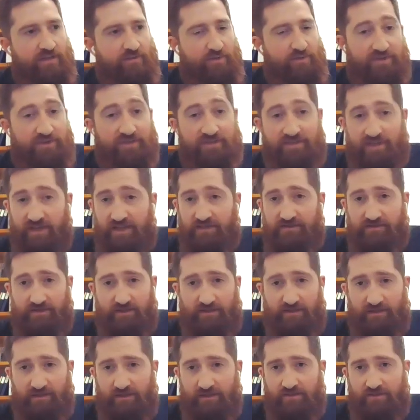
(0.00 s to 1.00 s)
with this
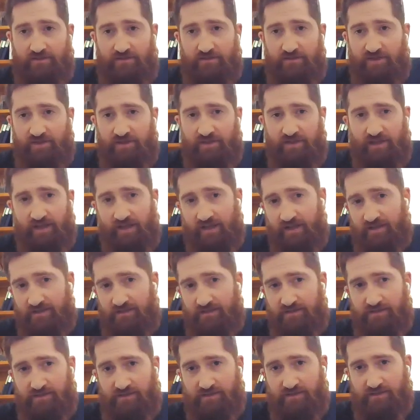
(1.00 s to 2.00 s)
assay is you can ask
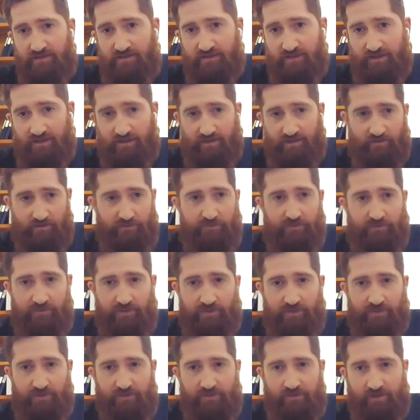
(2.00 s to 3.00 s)
and
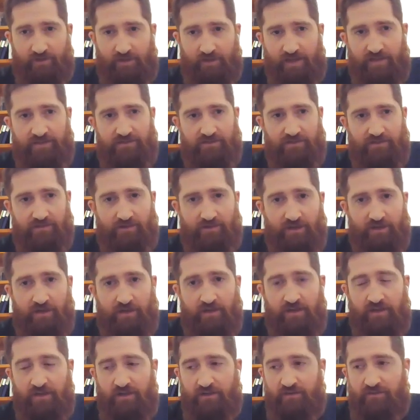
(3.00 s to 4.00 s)
hopefully answer
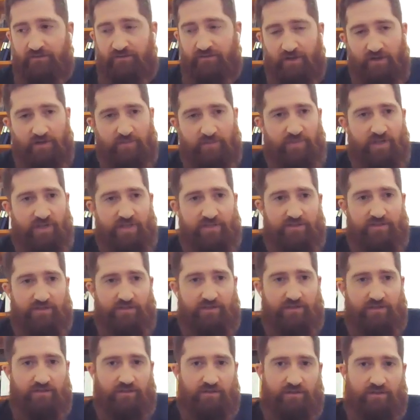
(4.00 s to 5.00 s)
very basic